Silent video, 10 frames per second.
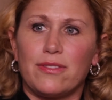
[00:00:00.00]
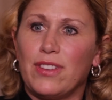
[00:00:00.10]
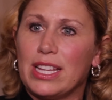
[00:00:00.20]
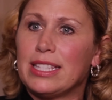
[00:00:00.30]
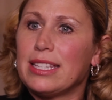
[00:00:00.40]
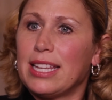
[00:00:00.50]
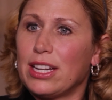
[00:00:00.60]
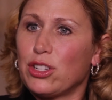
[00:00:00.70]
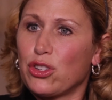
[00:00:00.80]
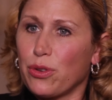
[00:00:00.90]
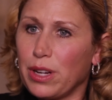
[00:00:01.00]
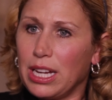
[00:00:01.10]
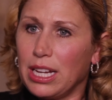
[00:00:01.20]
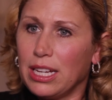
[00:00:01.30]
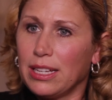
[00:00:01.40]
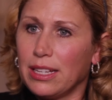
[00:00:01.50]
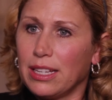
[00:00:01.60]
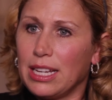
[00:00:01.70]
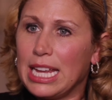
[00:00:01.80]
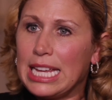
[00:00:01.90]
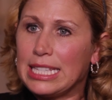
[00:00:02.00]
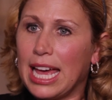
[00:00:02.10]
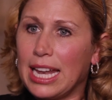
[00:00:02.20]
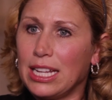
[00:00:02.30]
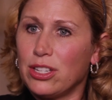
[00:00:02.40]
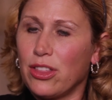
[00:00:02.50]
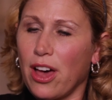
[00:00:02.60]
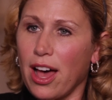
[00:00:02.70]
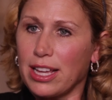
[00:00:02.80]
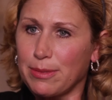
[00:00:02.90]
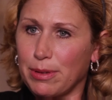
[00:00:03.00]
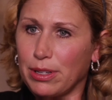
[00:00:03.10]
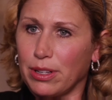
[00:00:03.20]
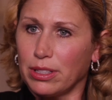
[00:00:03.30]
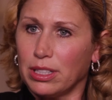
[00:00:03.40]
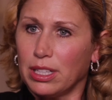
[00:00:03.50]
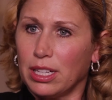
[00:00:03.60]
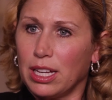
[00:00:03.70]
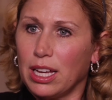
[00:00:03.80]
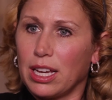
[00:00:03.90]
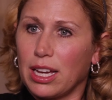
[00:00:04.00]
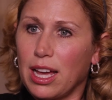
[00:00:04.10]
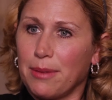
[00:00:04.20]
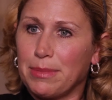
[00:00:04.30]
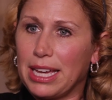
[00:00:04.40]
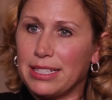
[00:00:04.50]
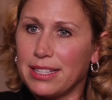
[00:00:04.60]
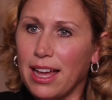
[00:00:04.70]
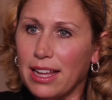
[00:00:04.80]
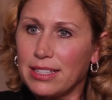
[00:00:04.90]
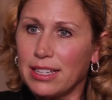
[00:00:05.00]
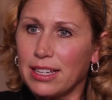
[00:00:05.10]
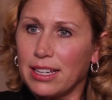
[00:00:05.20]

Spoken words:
"Vince has hit a tree. He's headed to the hospital. Come get Tut."